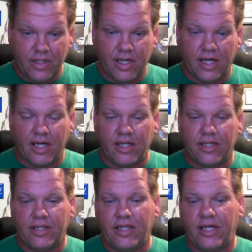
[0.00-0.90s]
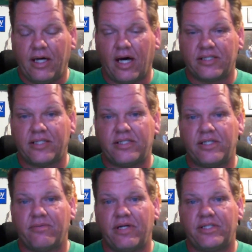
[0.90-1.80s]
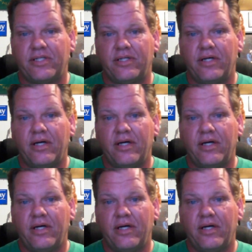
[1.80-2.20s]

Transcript: uh, the hostage situation